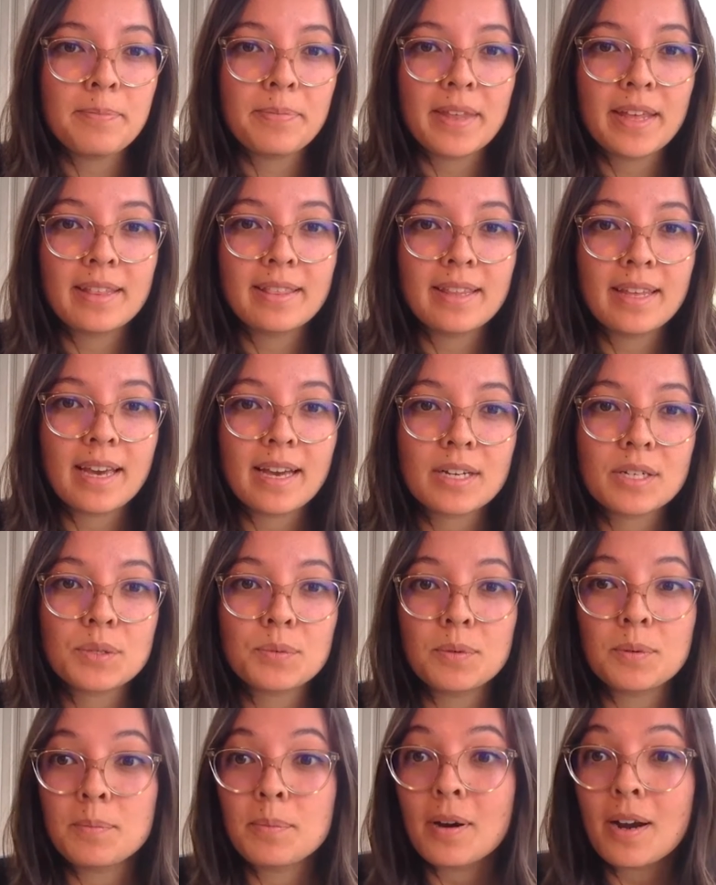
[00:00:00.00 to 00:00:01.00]
then the
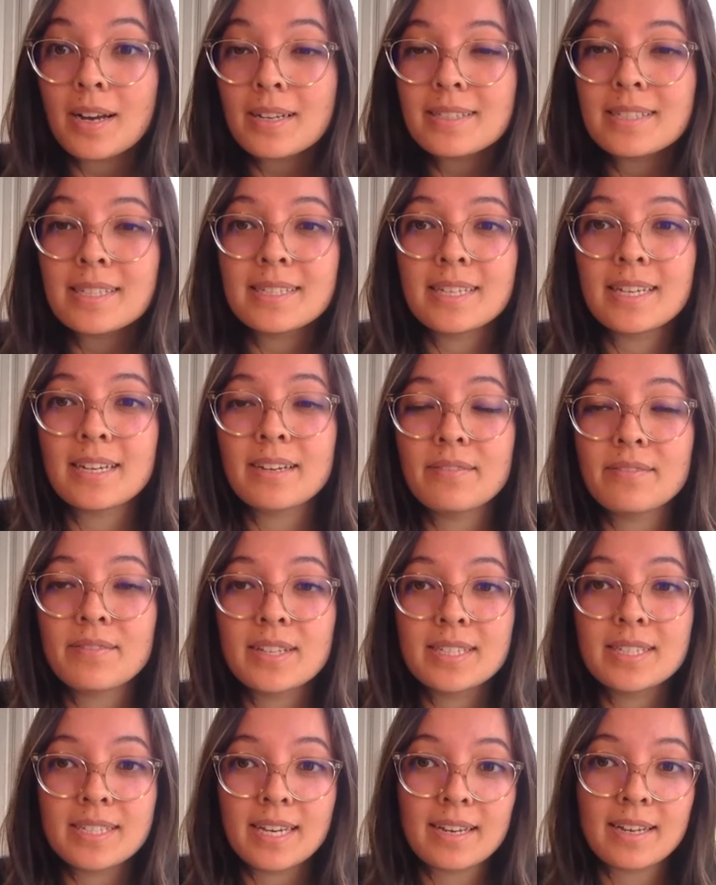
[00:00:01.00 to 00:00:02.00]
actual processing of
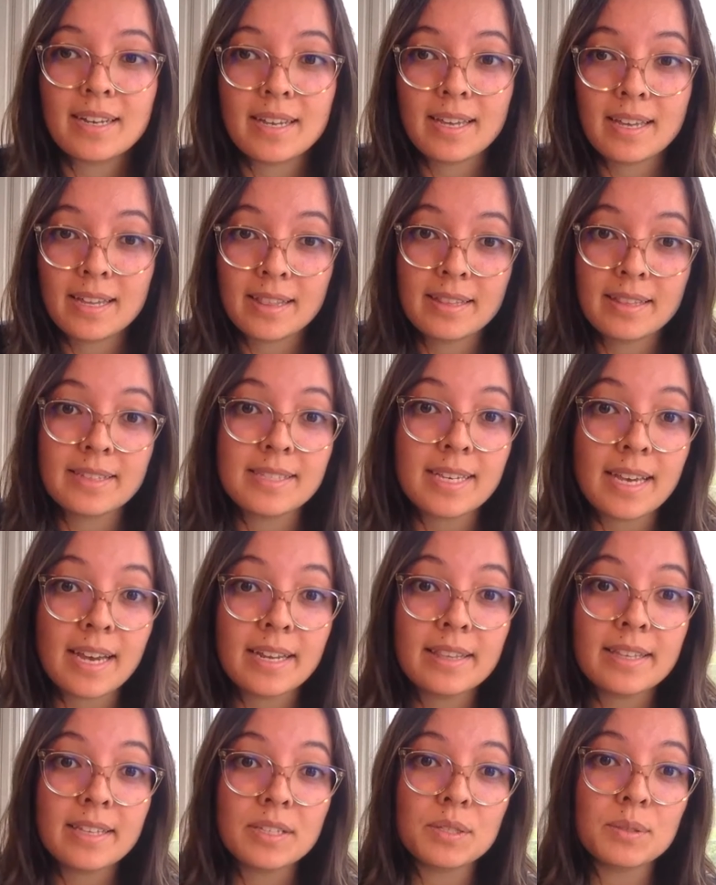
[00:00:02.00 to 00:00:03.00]
the data
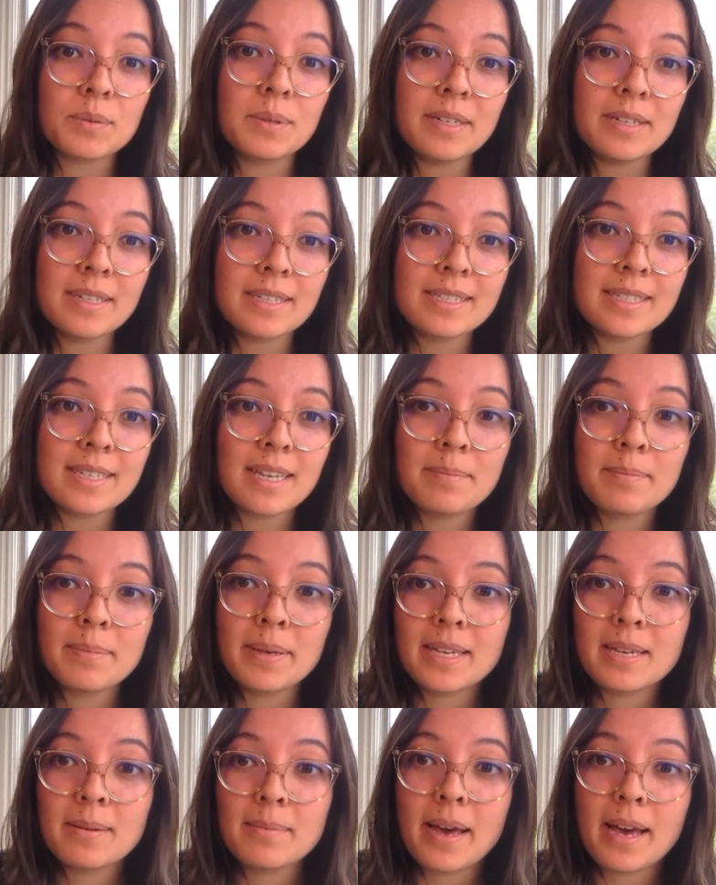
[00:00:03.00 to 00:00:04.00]
inside these queries can
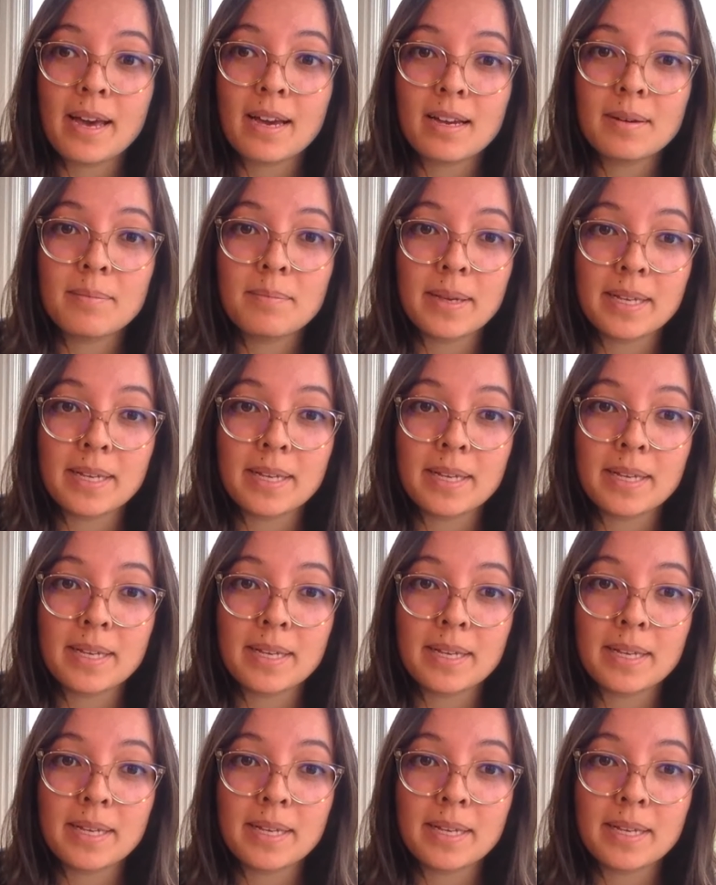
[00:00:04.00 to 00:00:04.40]
piggyback